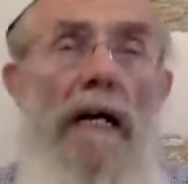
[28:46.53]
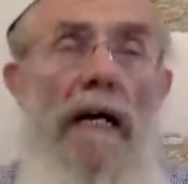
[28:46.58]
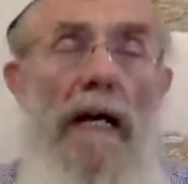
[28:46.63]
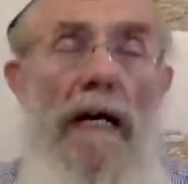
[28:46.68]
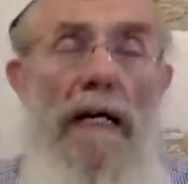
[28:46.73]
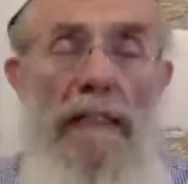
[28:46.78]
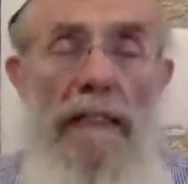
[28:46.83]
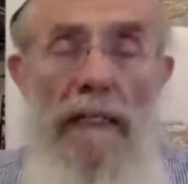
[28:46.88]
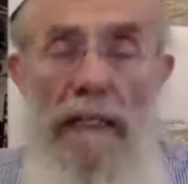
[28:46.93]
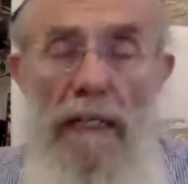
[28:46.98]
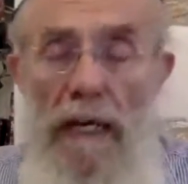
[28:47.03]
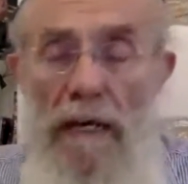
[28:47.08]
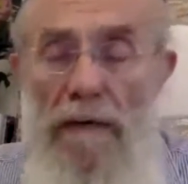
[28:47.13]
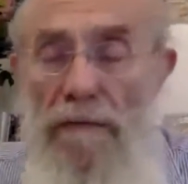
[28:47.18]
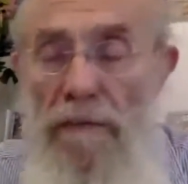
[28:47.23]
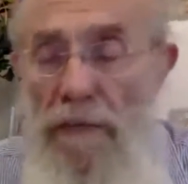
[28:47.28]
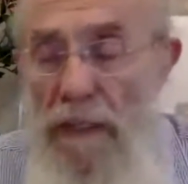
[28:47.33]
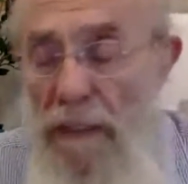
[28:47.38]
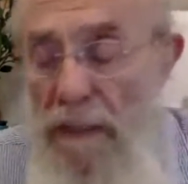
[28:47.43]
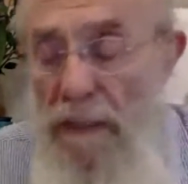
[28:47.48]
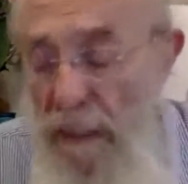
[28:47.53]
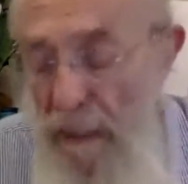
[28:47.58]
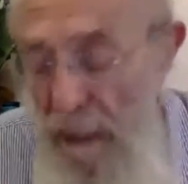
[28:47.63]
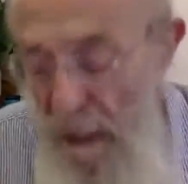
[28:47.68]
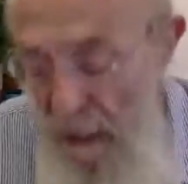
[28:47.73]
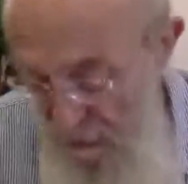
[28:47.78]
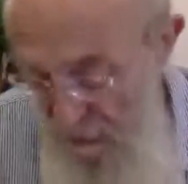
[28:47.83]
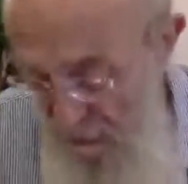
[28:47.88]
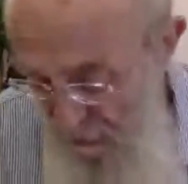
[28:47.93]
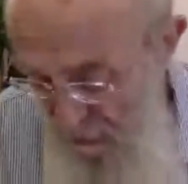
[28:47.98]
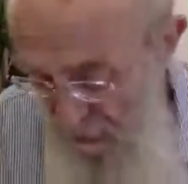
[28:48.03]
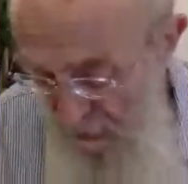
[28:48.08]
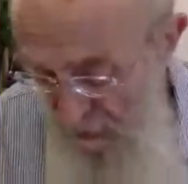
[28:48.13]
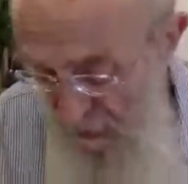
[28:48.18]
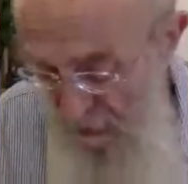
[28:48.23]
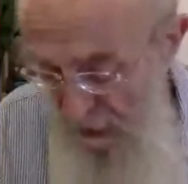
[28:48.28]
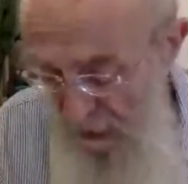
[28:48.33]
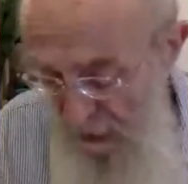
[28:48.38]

And every year that I see,